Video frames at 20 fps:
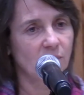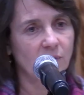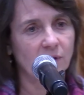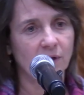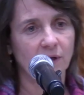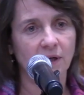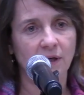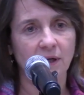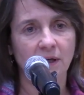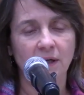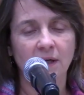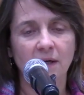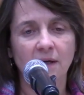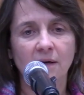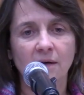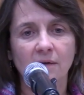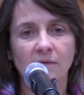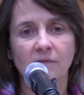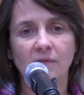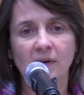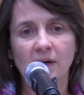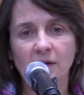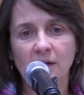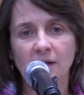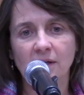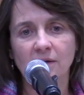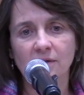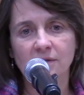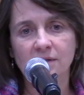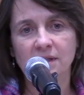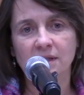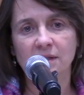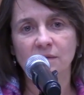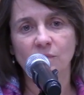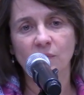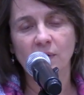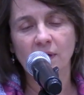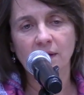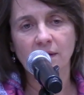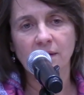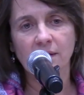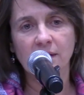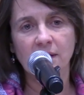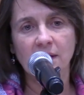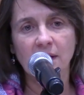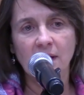work very closely with